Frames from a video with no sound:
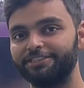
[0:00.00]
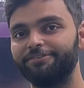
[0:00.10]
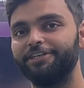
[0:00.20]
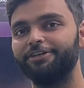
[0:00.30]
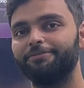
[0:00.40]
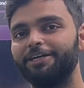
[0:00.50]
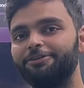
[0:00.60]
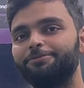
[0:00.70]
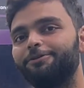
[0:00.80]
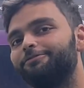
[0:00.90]
video by
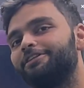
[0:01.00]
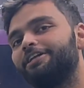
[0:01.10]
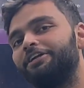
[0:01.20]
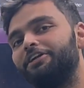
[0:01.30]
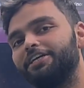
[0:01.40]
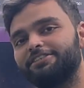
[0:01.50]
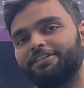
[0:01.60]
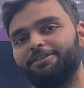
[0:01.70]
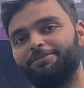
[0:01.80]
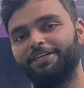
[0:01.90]
tomorrow with next such
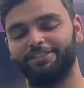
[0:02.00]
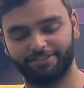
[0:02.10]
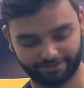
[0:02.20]
updates.